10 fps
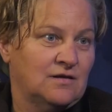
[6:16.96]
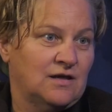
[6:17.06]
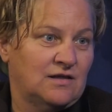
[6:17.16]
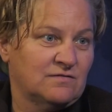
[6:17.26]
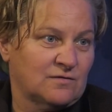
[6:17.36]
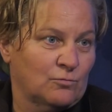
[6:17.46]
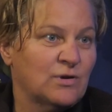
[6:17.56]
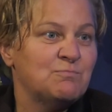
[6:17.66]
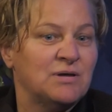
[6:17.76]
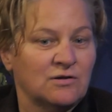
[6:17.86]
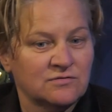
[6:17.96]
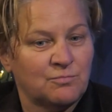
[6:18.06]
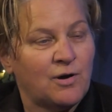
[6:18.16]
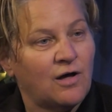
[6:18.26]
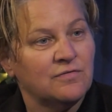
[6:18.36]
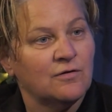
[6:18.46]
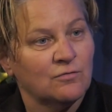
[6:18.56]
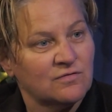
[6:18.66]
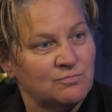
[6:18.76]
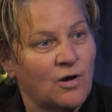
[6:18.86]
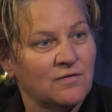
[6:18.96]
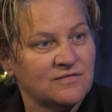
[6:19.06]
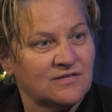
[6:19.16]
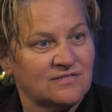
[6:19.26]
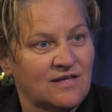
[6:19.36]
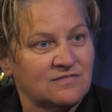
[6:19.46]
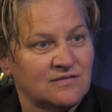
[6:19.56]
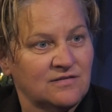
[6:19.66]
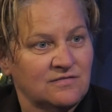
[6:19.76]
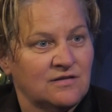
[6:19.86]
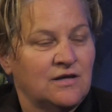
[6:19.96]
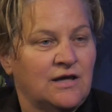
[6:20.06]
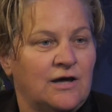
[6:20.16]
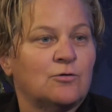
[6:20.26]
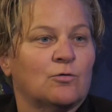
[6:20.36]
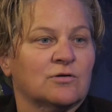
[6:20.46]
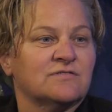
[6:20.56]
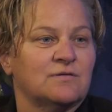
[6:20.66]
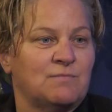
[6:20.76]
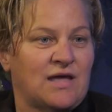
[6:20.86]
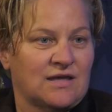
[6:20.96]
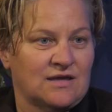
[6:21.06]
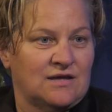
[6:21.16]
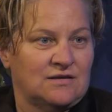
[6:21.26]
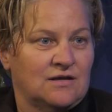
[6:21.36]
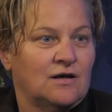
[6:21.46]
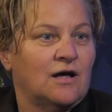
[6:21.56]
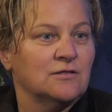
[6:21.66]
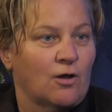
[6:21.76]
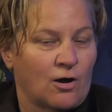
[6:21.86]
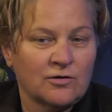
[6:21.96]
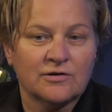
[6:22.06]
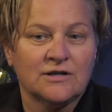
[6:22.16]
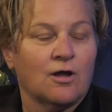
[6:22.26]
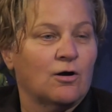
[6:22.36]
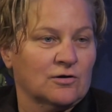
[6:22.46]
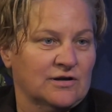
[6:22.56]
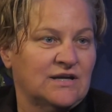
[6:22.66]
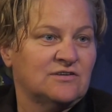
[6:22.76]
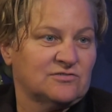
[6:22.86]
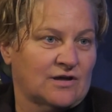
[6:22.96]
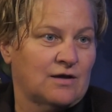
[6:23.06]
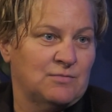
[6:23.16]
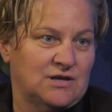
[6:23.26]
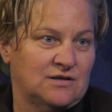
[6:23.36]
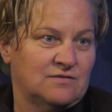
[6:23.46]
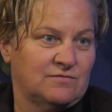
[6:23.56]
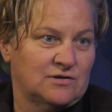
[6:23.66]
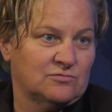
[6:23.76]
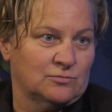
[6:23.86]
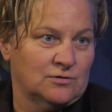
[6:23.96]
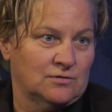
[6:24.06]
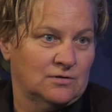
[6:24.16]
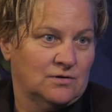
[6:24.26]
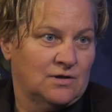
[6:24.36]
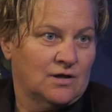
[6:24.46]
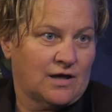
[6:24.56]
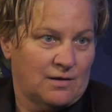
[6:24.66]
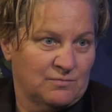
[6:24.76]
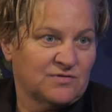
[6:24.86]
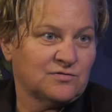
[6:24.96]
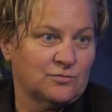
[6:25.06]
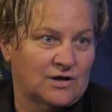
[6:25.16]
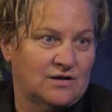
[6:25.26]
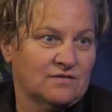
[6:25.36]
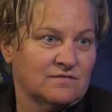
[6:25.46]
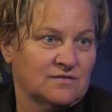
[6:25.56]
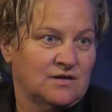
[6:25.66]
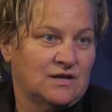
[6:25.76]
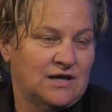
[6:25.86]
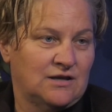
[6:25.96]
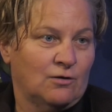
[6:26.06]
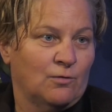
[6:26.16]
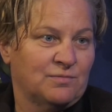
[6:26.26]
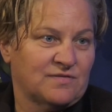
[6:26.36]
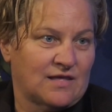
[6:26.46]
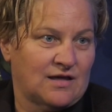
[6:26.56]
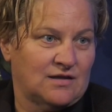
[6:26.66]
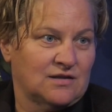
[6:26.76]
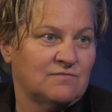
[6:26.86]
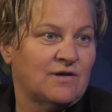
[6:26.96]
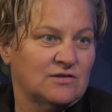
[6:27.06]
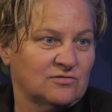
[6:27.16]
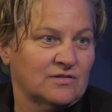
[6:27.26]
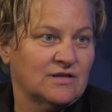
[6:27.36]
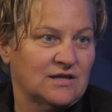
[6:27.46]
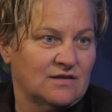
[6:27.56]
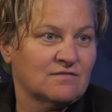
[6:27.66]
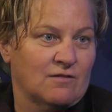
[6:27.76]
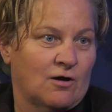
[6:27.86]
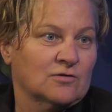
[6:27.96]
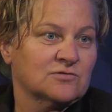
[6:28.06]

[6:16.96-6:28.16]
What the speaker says: And so we build upon those small successes in order to make it longer and longer each time an individual comes to us, in hopes that eventually it's long